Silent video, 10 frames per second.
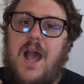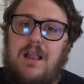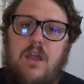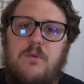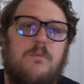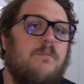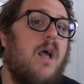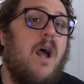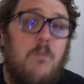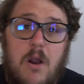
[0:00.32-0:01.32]
Hello
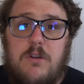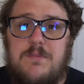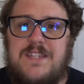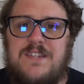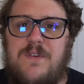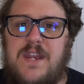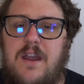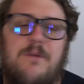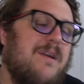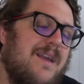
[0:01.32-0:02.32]
and welcome to this
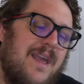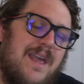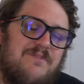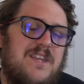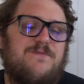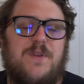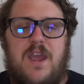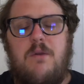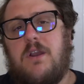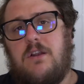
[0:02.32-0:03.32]
video. In this
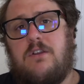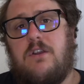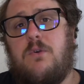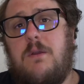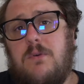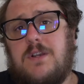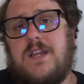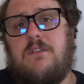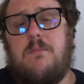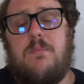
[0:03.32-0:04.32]
video we're going to look at QuickBooks
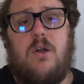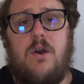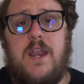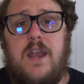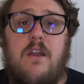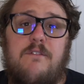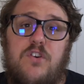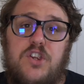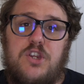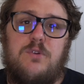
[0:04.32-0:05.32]
Self Employed
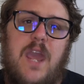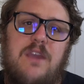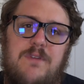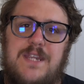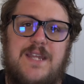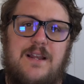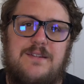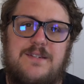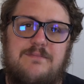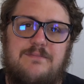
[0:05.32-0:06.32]
for UK
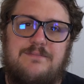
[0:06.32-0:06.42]
resellers.